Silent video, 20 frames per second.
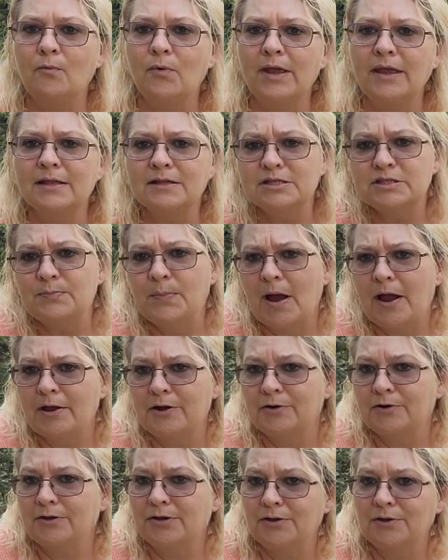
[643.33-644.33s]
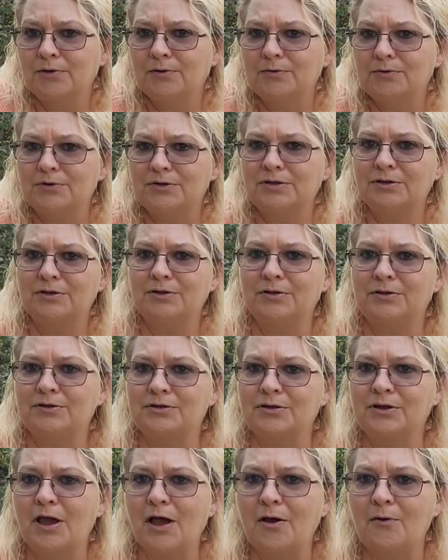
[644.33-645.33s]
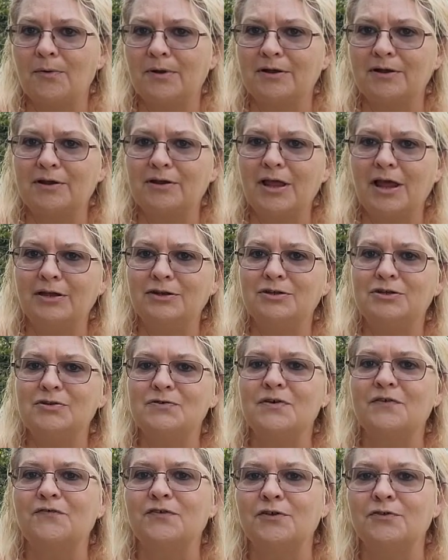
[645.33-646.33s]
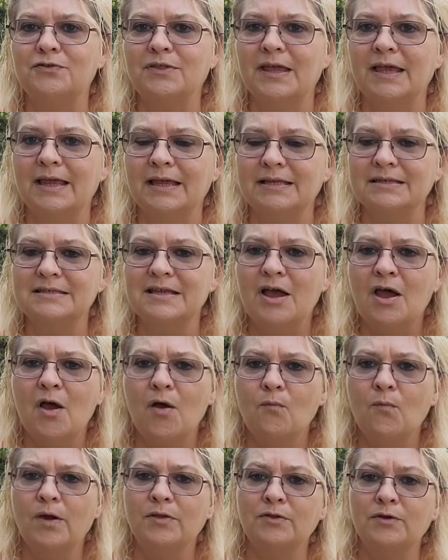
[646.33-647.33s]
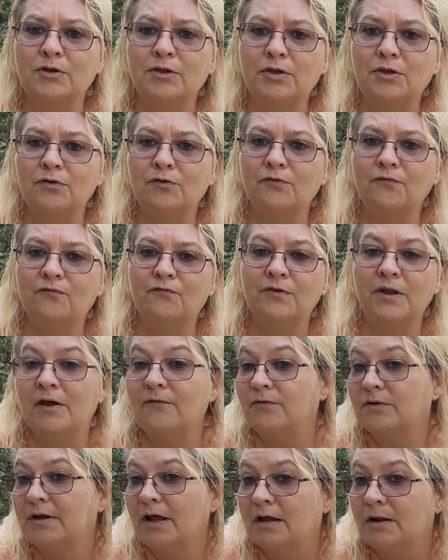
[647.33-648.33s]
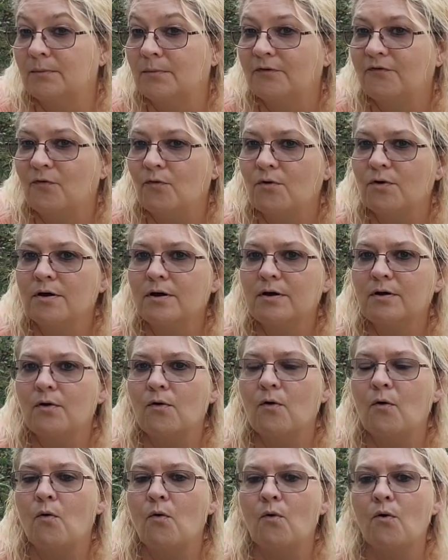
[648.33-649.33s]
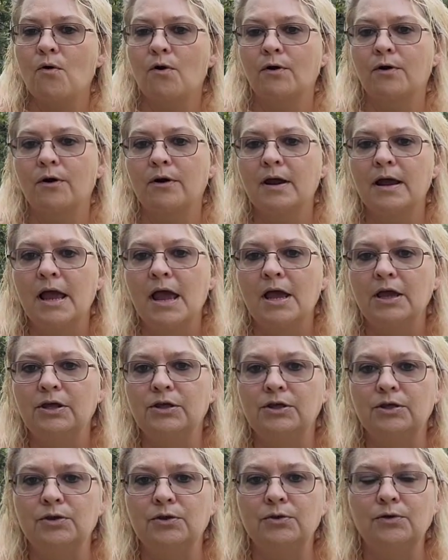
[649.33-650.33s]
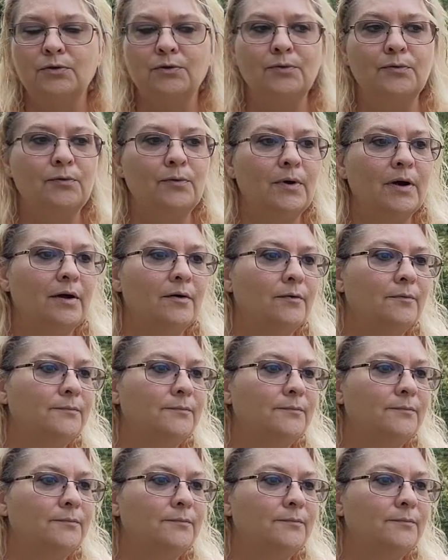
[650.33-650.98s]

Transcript: we inspire you to go and do a few things, whether you've never done them before, or you